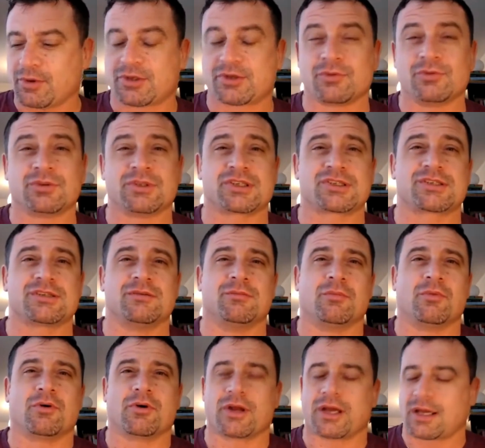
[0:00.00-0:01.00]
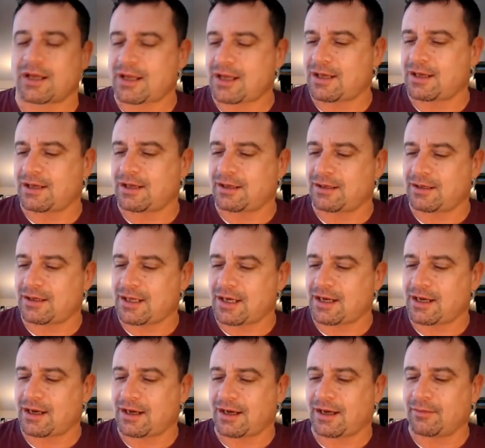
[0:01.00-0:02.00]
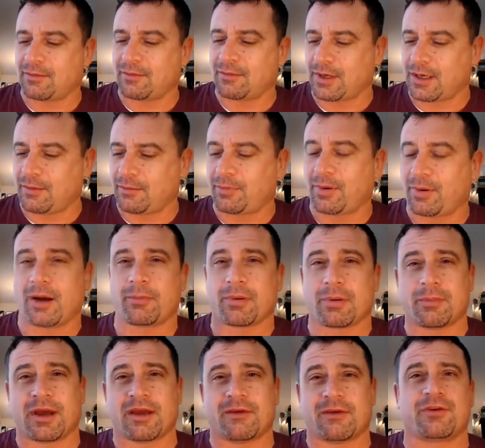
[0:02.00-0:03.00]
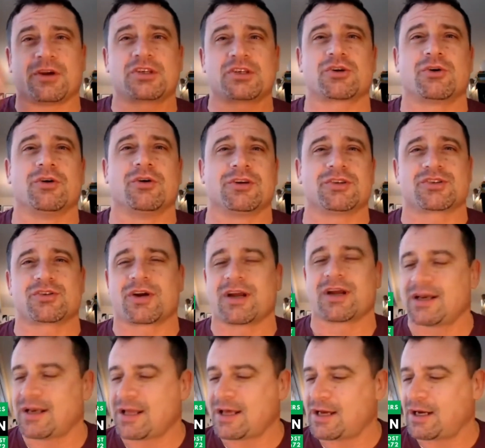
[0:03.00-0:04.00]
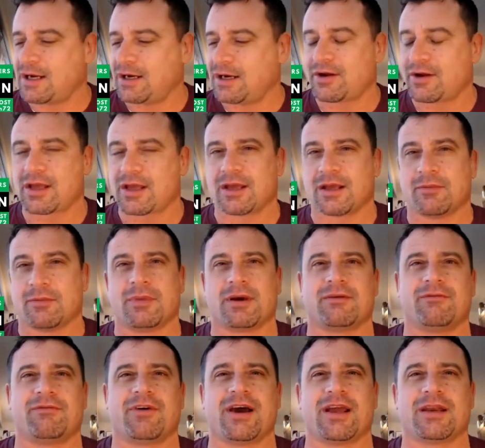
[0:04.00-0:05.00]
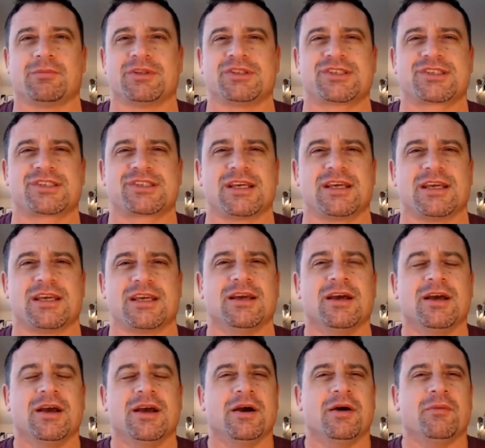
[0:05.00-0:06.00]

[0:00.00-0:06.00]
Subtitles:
But we're doing this in the morning, and I'm popping my fish oils right now and my vitamin C.